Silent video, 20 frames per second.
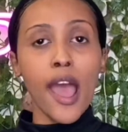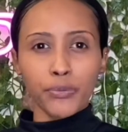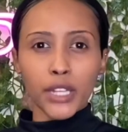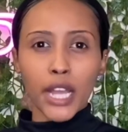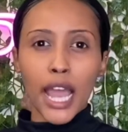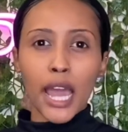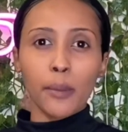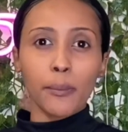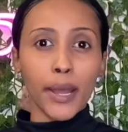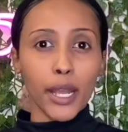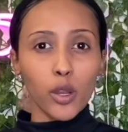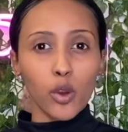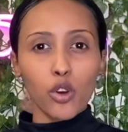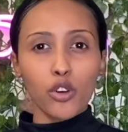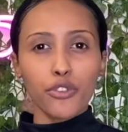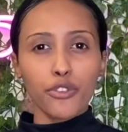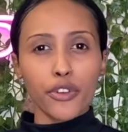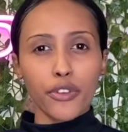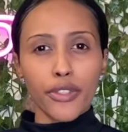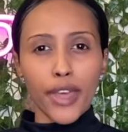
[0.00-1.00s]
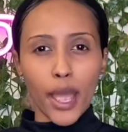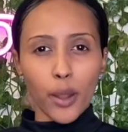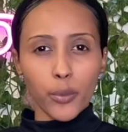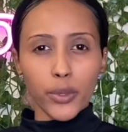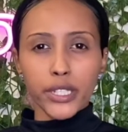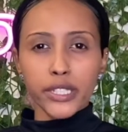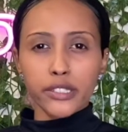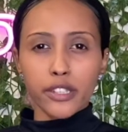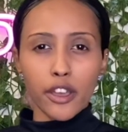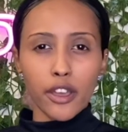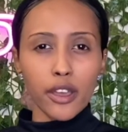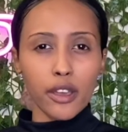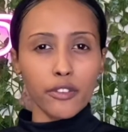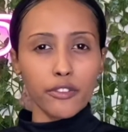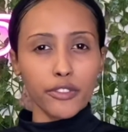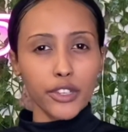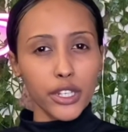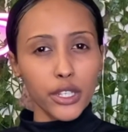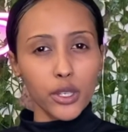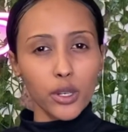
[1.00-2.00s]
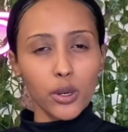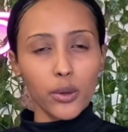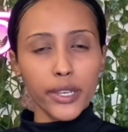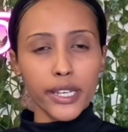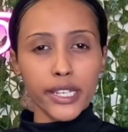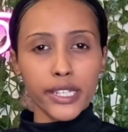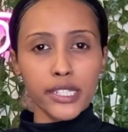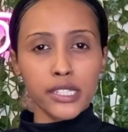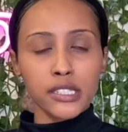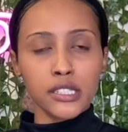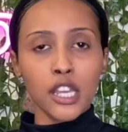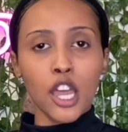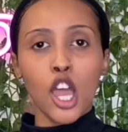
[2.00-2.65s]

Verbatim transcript: And my goal for that week's video is